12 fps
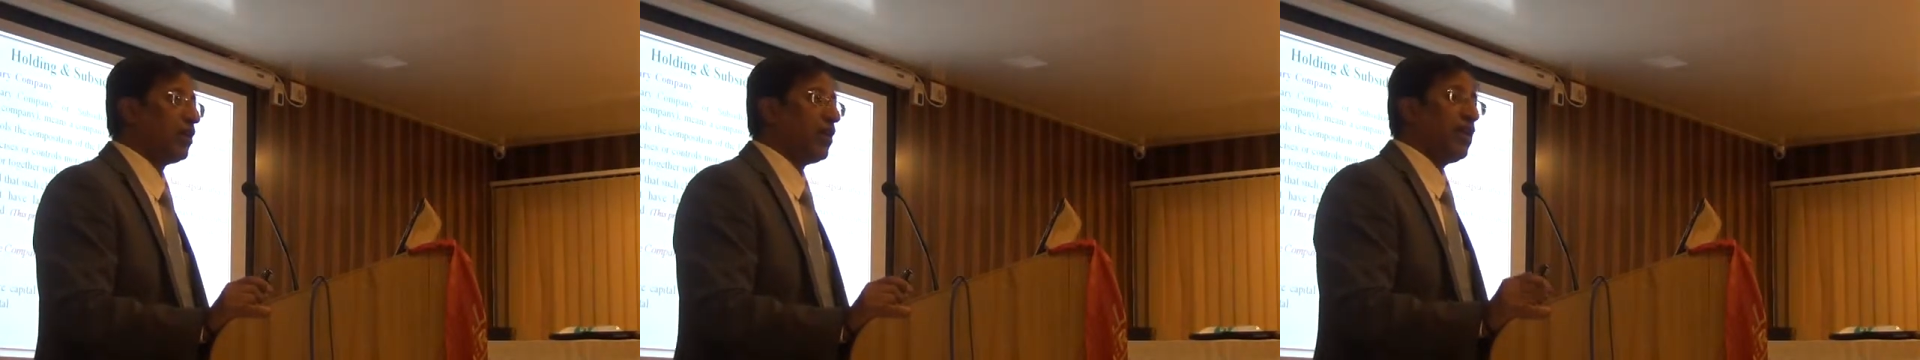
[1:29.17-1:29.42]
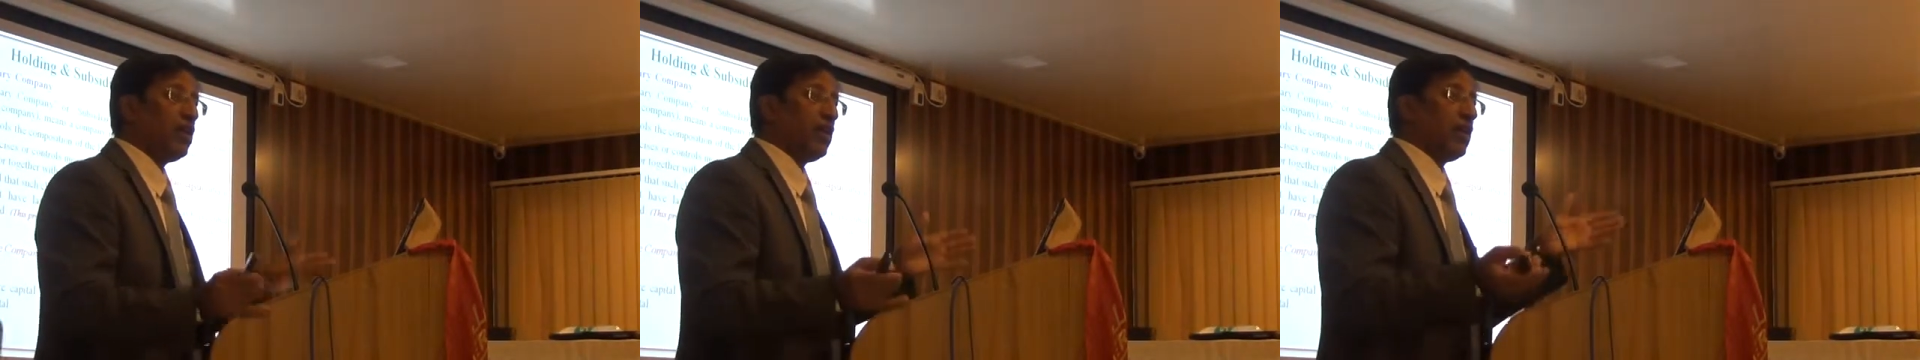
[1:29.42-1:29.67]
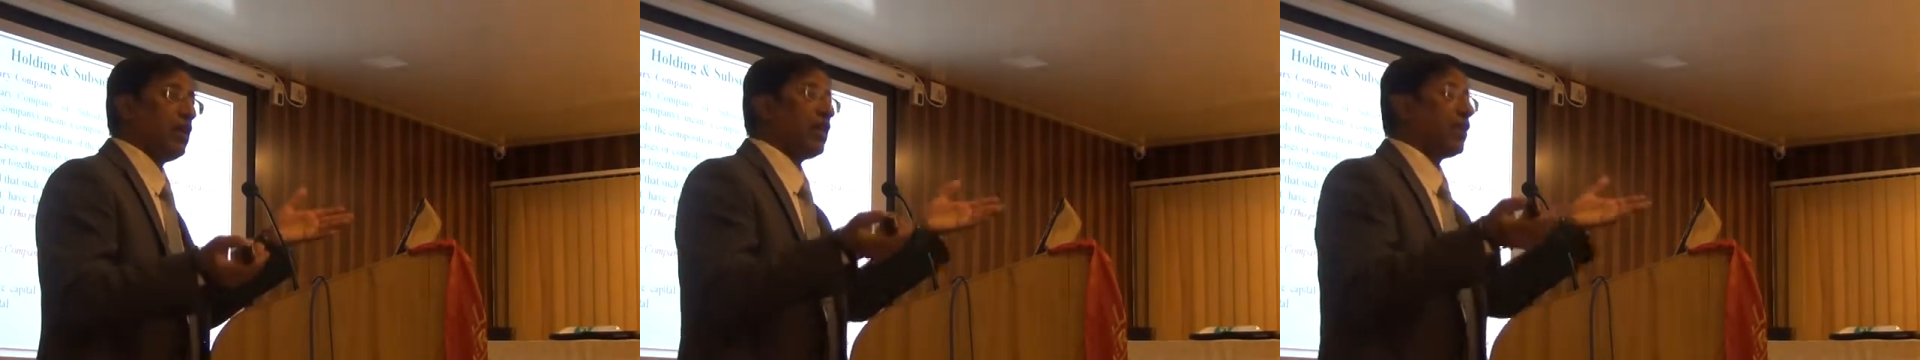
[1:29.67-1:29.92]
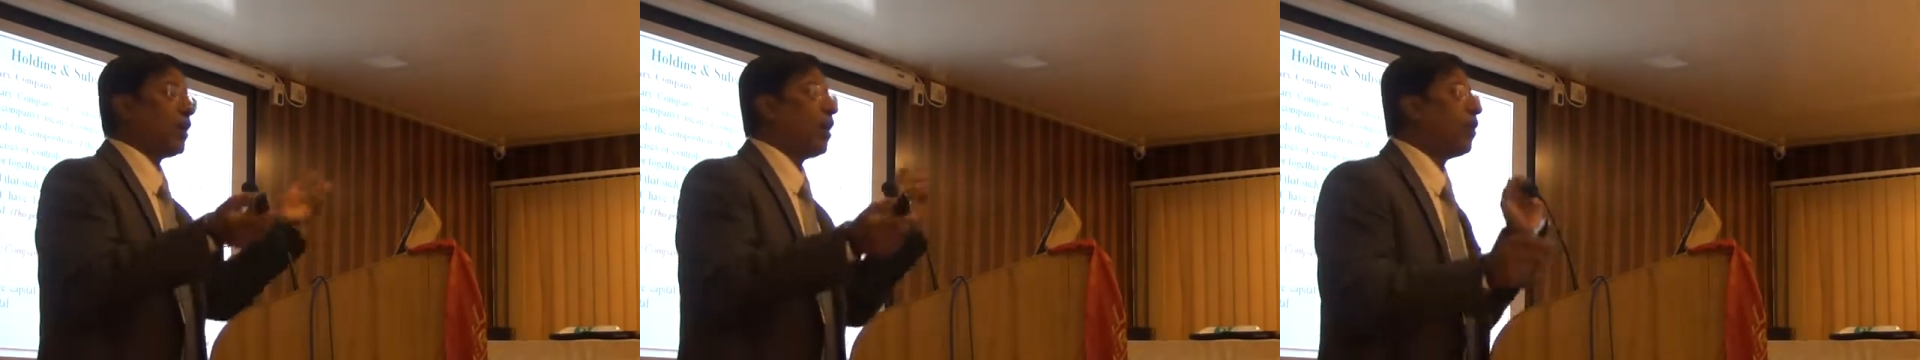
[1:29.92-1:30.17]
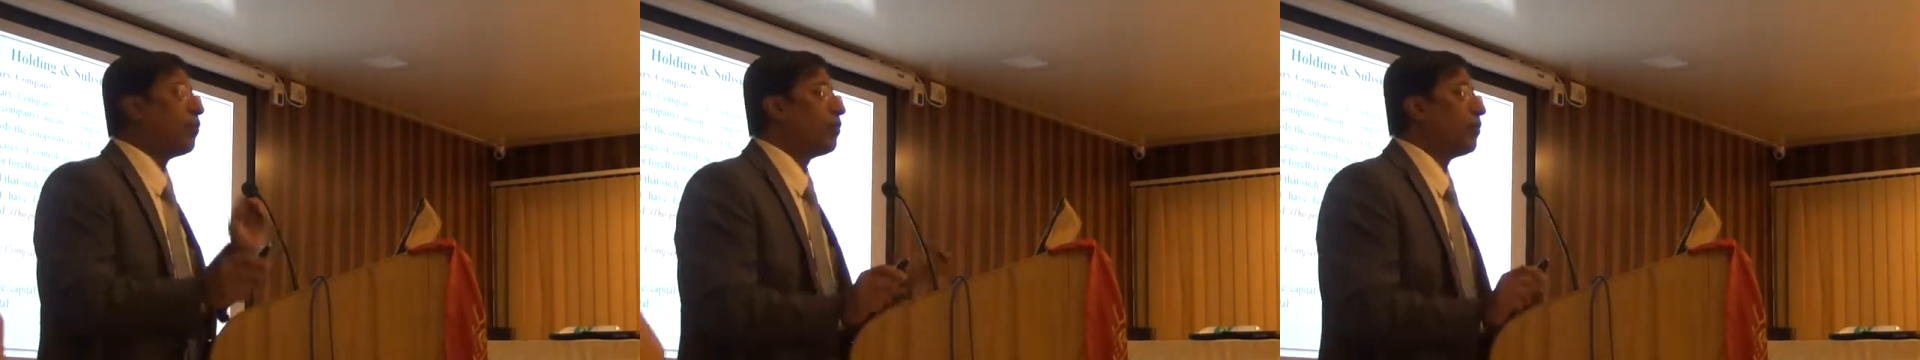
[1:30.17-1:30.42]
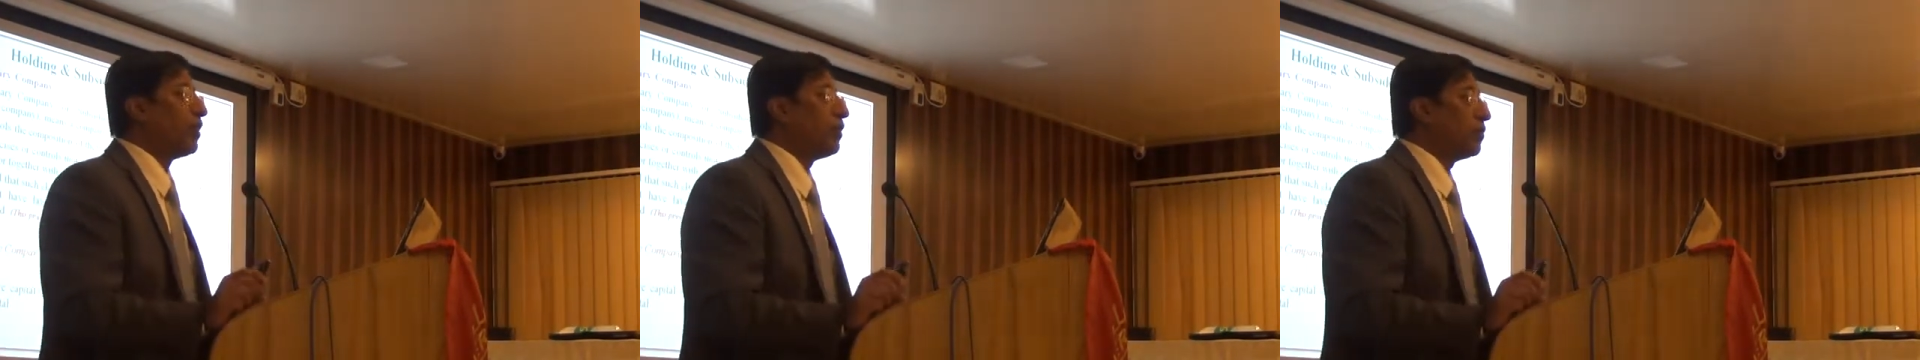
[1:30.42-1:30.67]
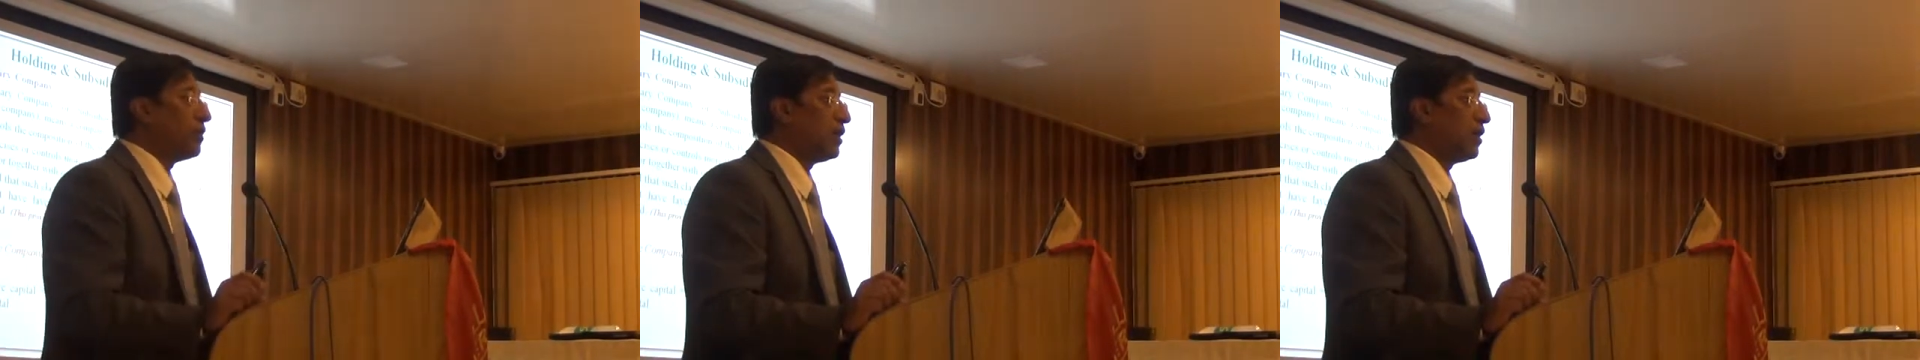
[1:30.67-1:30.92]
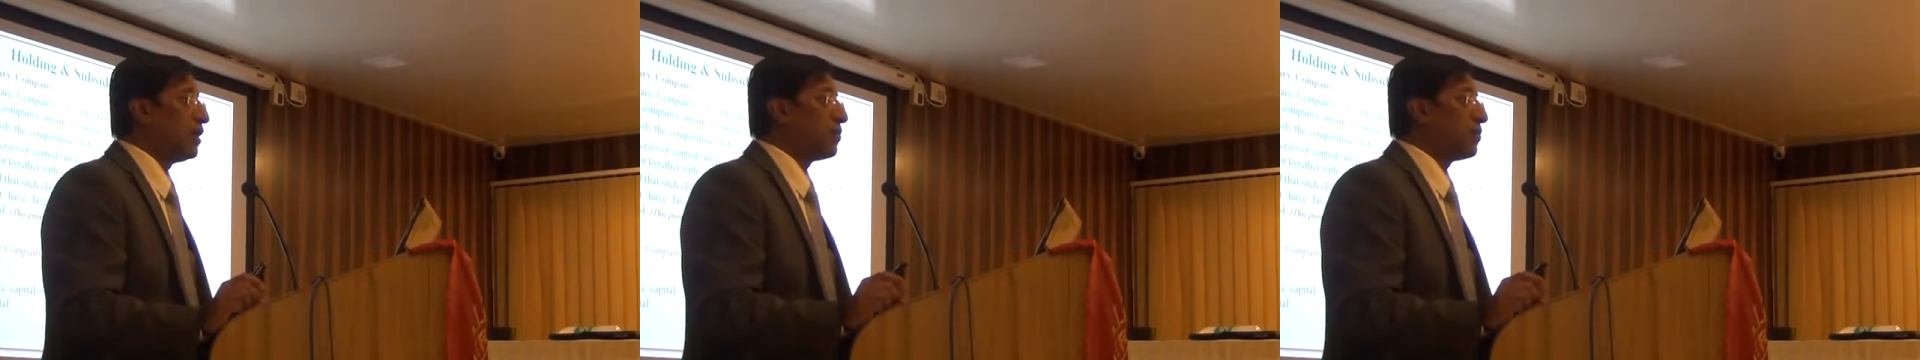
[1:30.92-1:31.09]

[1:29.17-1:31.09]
Right? Then how do I do that?